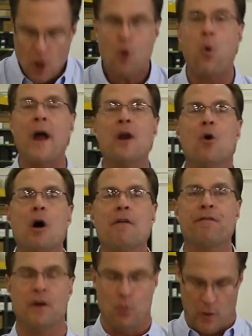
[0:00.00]
Quite
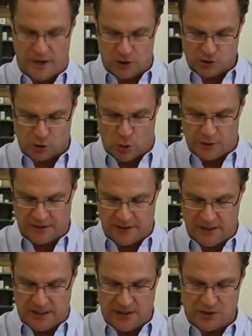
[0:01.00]
often when installing
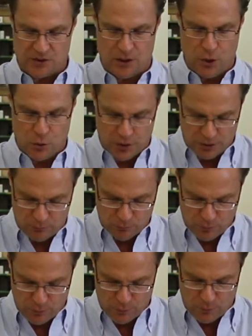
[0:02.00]
these, you can
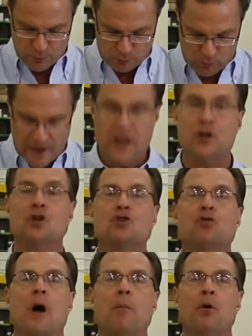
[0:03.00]
run into
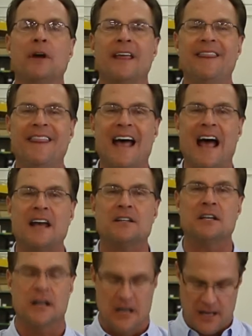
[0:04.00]
trouble in that
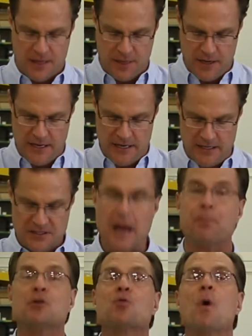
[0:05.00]
the
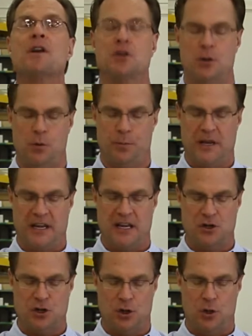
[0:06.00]
tapers want to
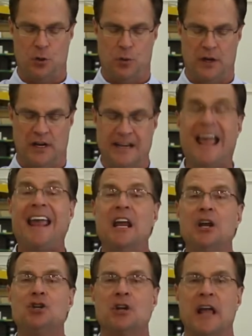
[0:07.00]
begin to
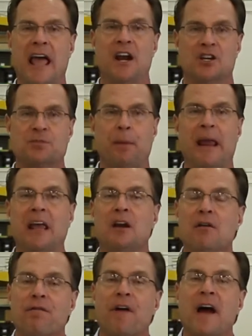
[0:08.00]
engage and expand
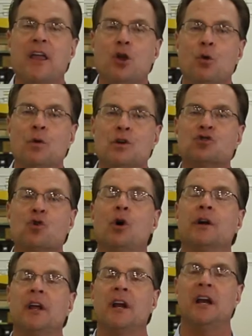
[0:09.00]
and fight you
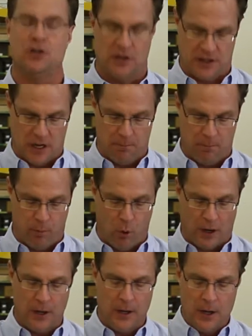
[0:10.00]
installing it into the hub bore.
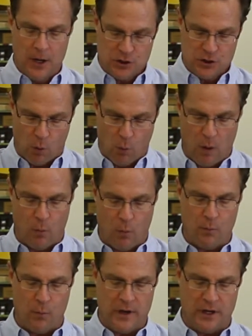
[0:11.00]
So what,
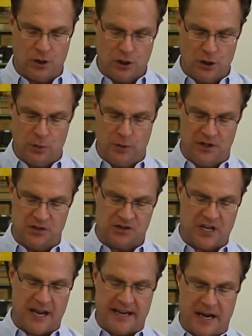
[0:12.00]
what we can do is
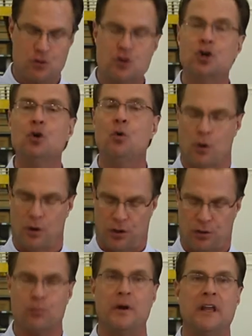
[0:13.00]
take out two or
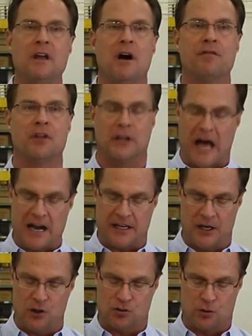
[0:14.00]
three of the
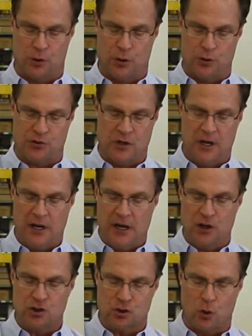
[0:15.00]
locking screws,
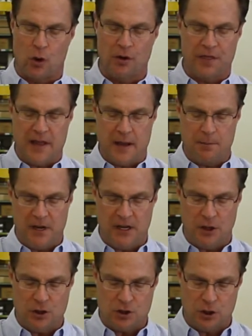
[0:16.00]
install them
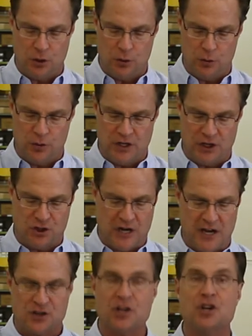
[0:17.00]
into the
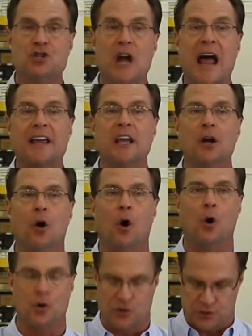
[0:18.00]
adjacent jacking
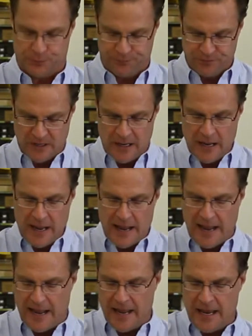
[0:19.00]
holes,
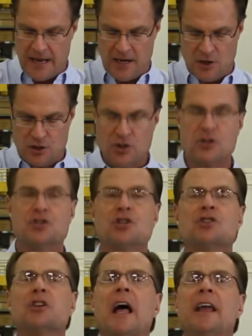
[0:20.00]
and
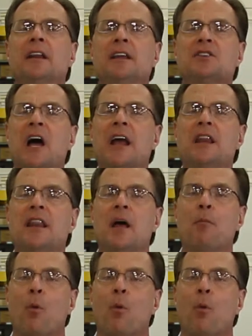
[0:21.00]
just lightly tighten them.